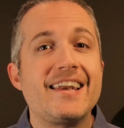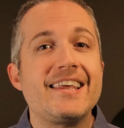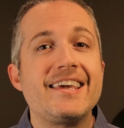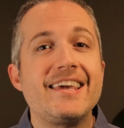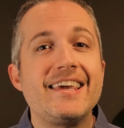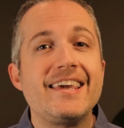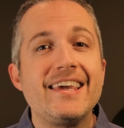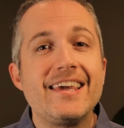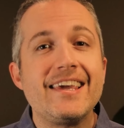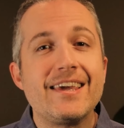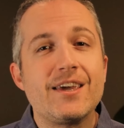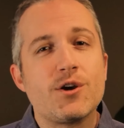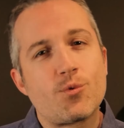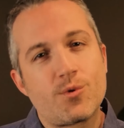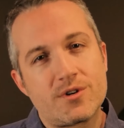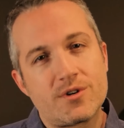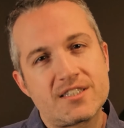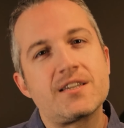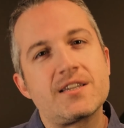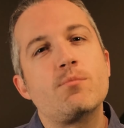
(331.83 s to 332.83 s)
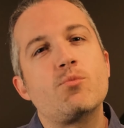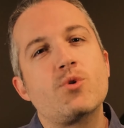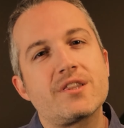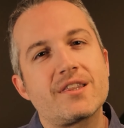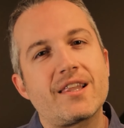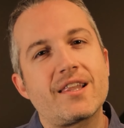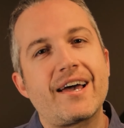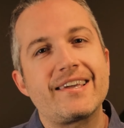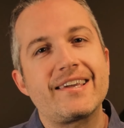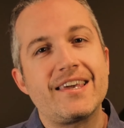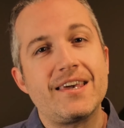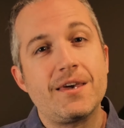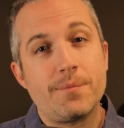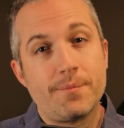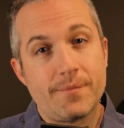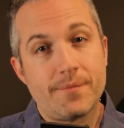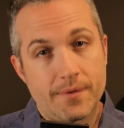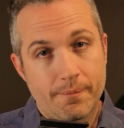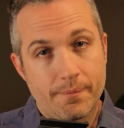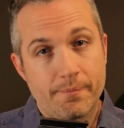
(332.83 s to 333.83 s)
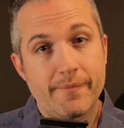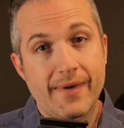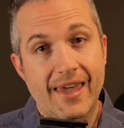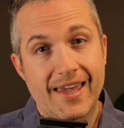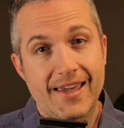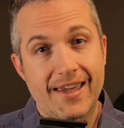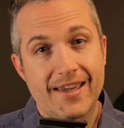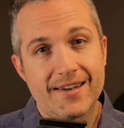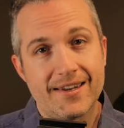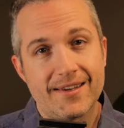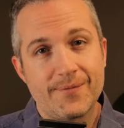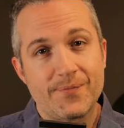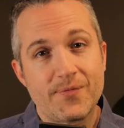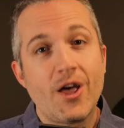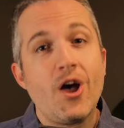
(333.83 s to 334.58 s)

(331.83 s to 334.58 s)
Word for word: he or someone like him made,